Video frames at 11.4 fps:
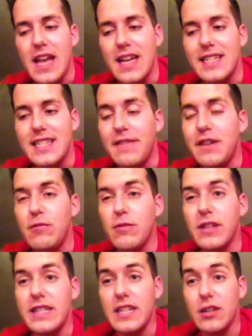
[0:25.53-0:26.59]
Stephanie
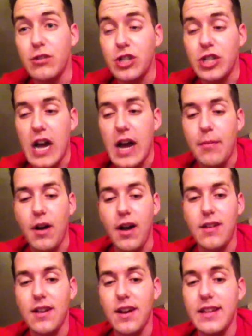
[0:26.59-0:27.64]
really did a good job
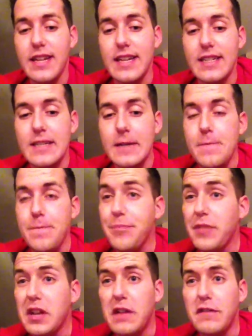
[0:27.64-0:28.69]
on a lot of things.
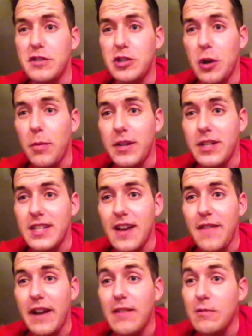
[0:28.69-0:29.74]
Covered so much
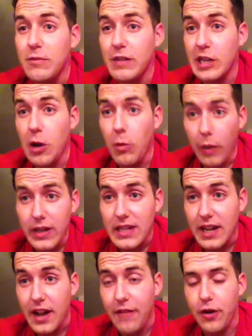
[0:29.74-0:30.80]
stuff, I don't really know what to
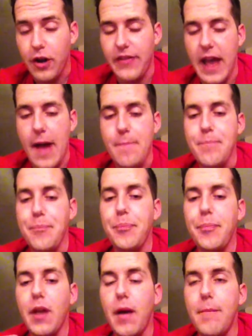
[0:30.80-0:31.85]
cover on that.
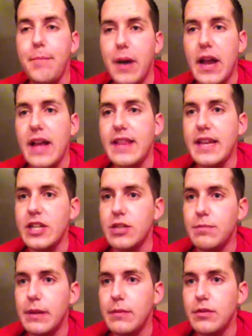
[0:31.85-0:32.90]
But I think I
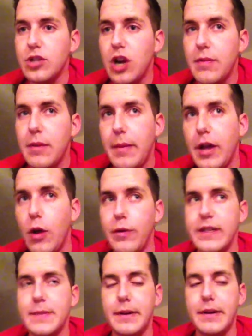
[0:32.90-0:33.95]
should be able to talk about my own
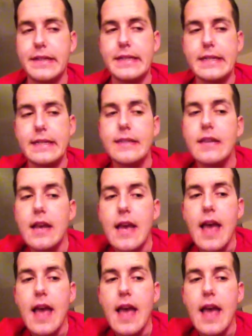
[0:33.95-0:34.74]
experiences.